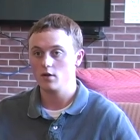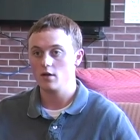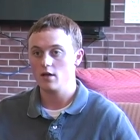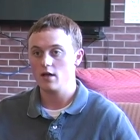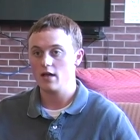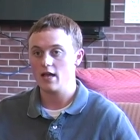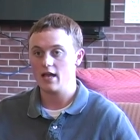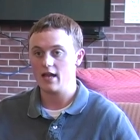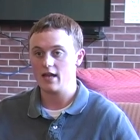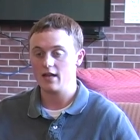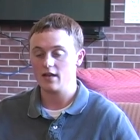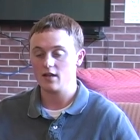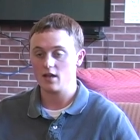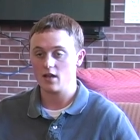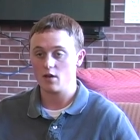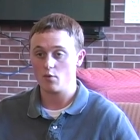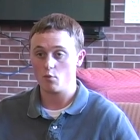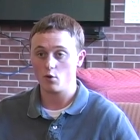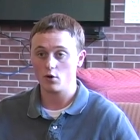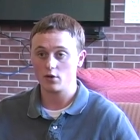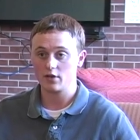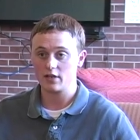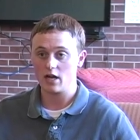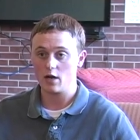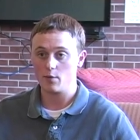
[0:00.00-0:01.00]
And it
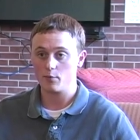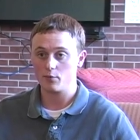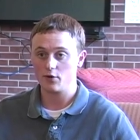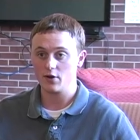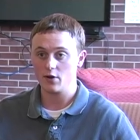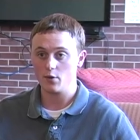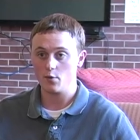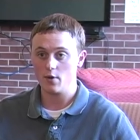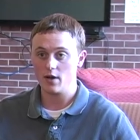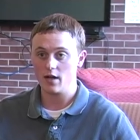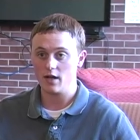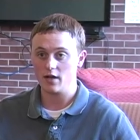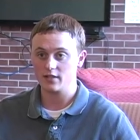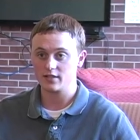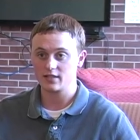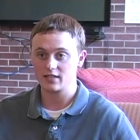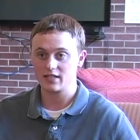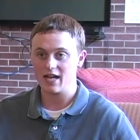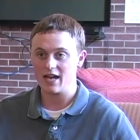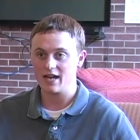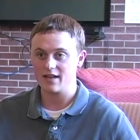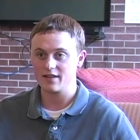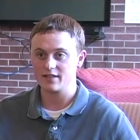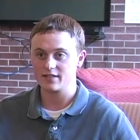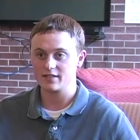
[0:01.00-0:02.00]
worked out pretty well. It's
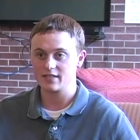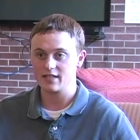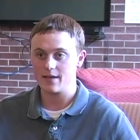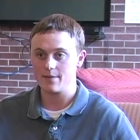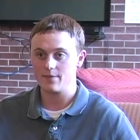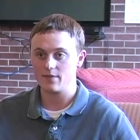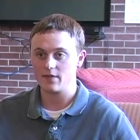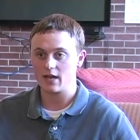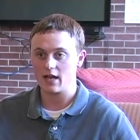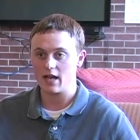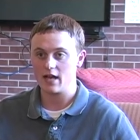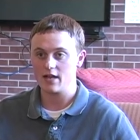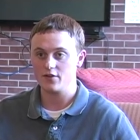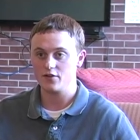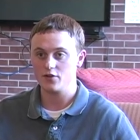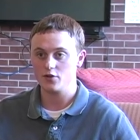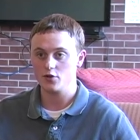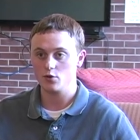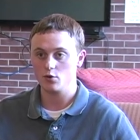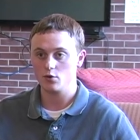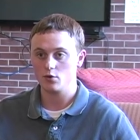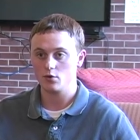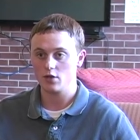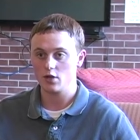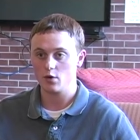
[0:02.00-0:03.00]
kind of the same thing I
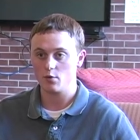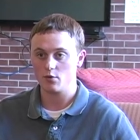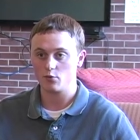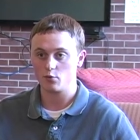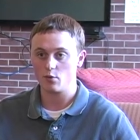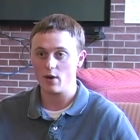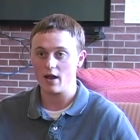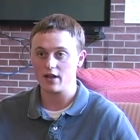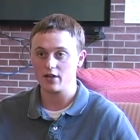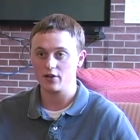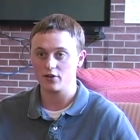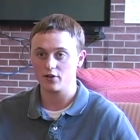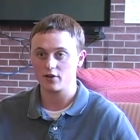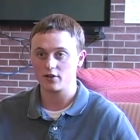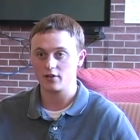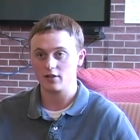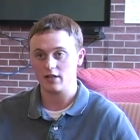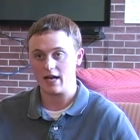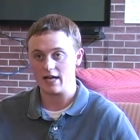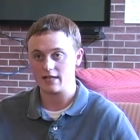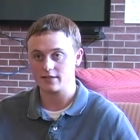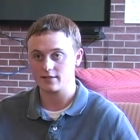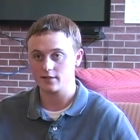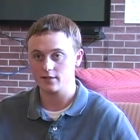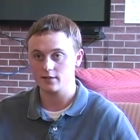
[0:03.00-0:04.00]
do, with regular
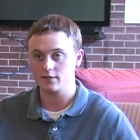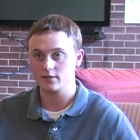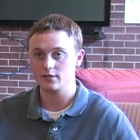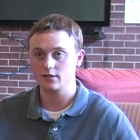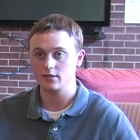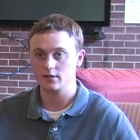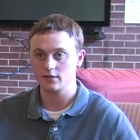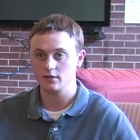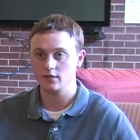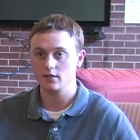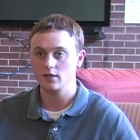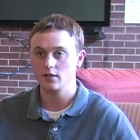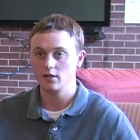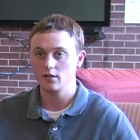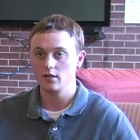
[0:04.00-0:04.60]
classes and